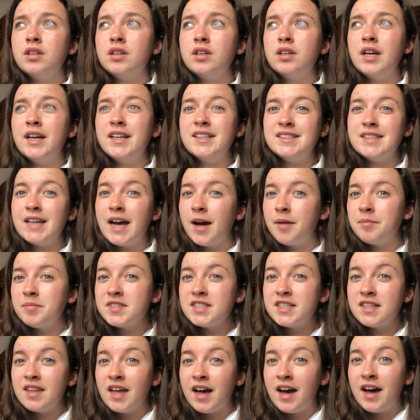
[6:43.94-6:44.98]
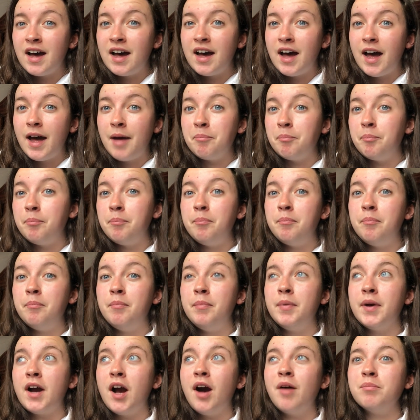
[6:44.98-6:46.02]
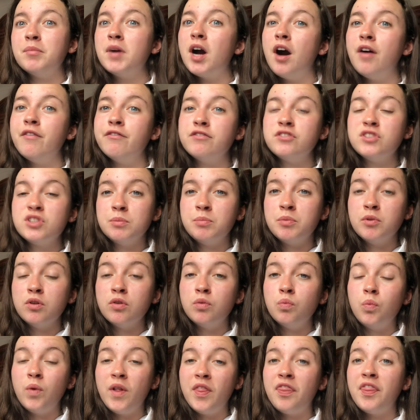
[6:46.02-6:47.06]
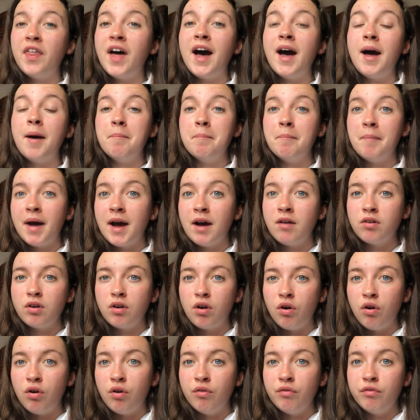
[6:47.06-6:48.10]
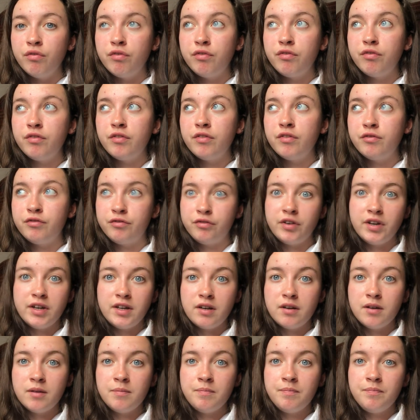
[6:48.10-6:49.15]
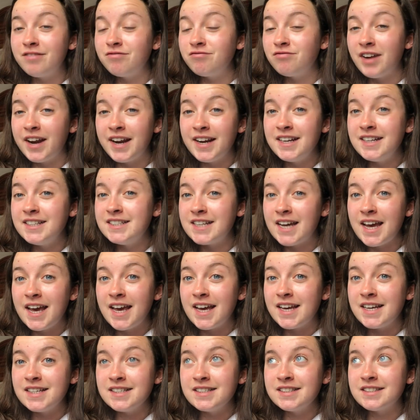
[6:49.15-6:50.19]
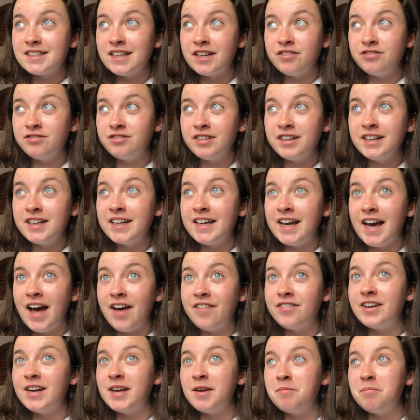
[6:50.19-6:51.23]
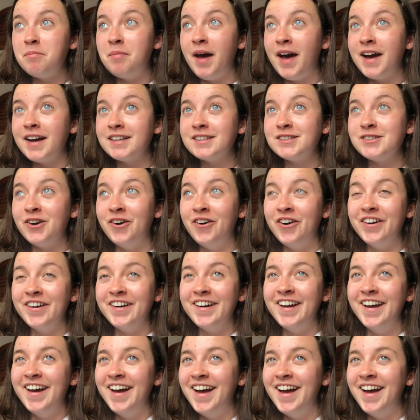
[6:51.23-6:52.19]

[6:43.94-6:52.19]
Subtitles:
adapt to that and become comfortable with that amount of freedom. Rainy days, they really have an impact on,